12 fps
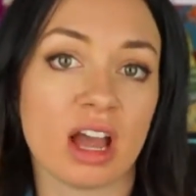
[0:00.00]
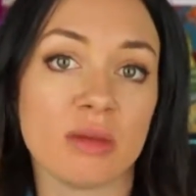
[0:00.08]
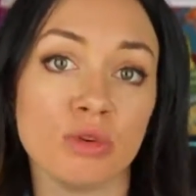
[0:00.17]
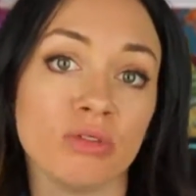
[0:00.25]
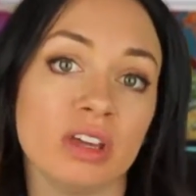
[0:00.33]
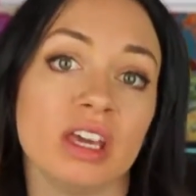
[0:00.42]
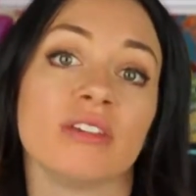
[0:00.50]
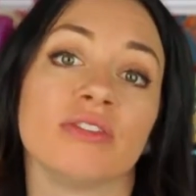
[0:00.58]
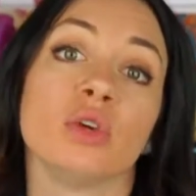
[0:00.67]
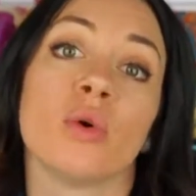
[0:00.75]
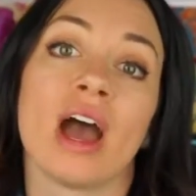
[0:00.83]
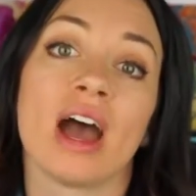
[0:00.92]
iMovie
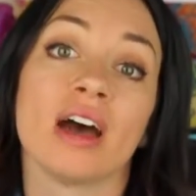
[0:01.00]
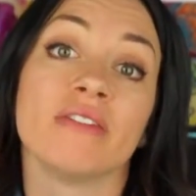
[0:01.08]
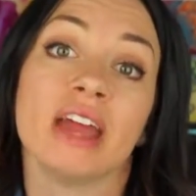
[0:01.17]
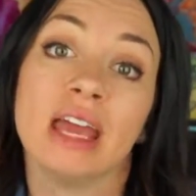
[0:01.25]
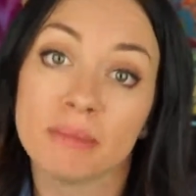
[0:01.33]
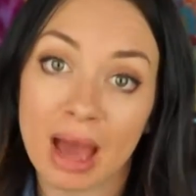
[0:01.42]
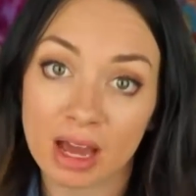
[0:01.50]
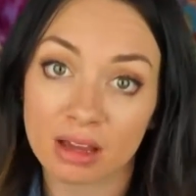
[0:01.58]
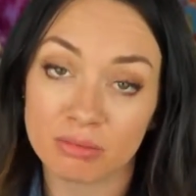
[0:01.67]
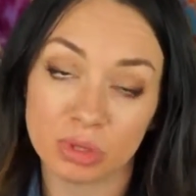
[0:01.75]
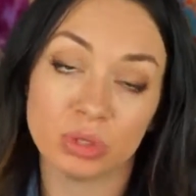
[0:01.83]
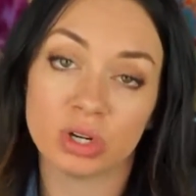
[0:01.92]
if you have a Mac
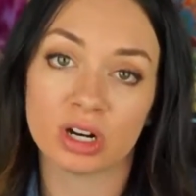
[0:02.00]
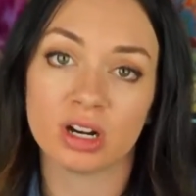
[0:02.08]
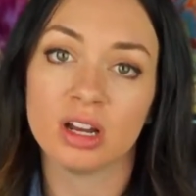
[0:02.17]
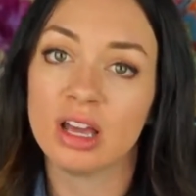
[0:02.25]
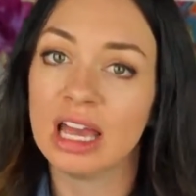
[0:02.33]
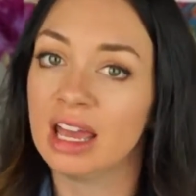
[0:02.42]
computer.